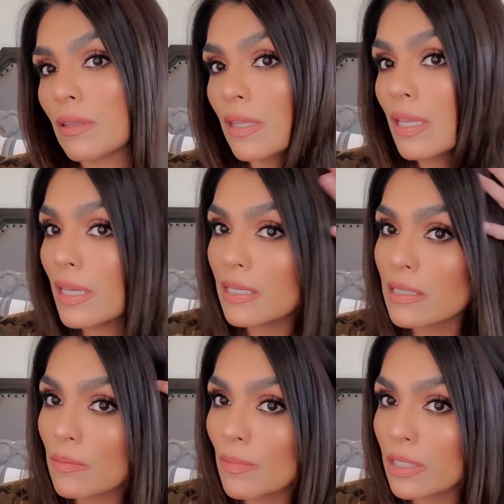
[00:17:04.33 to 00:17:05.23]

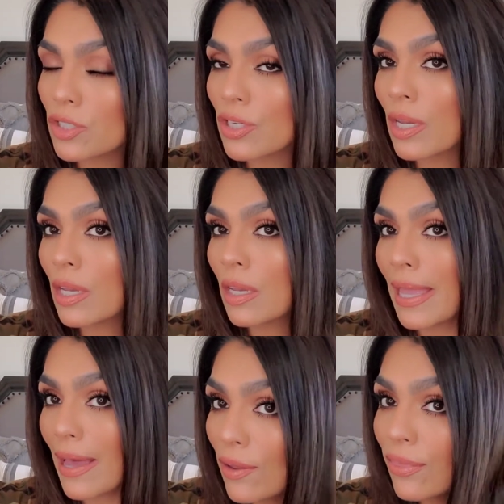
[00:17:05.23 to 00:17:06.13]
this much
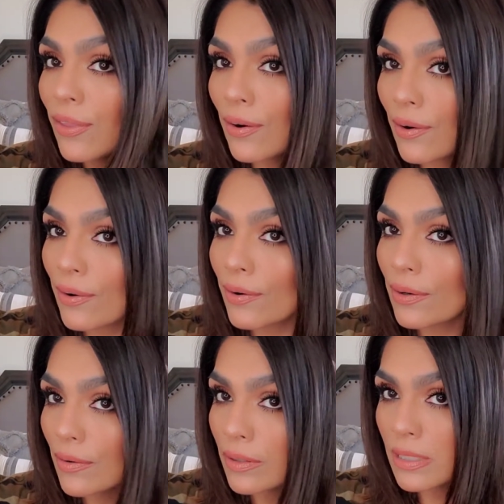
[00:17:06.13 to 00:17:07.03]
healthier
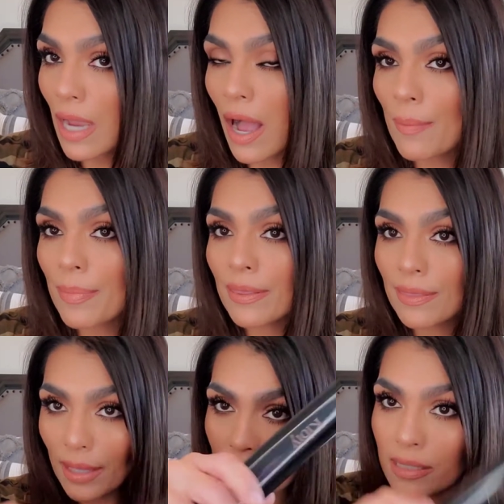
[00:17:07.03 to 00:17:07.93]
top,
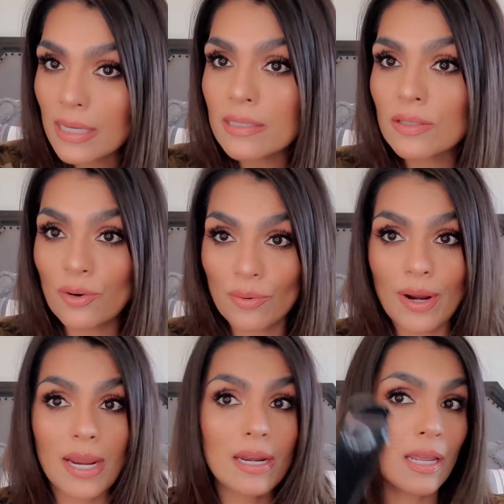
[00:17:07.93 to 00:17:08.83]
it does
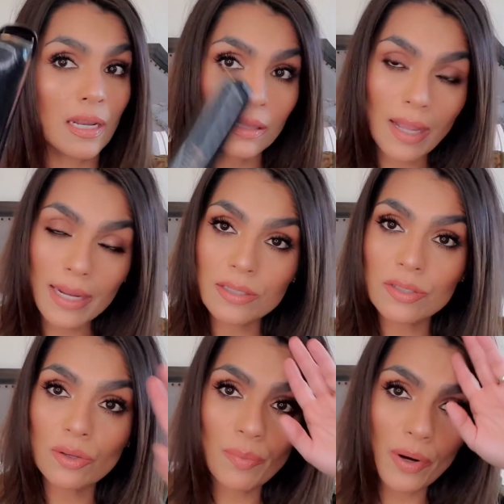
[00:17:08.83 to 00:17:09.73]
great. It glides
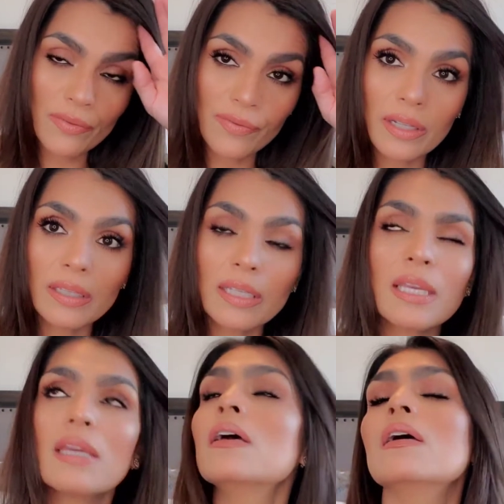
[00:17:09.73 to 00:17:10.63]
through perfectly.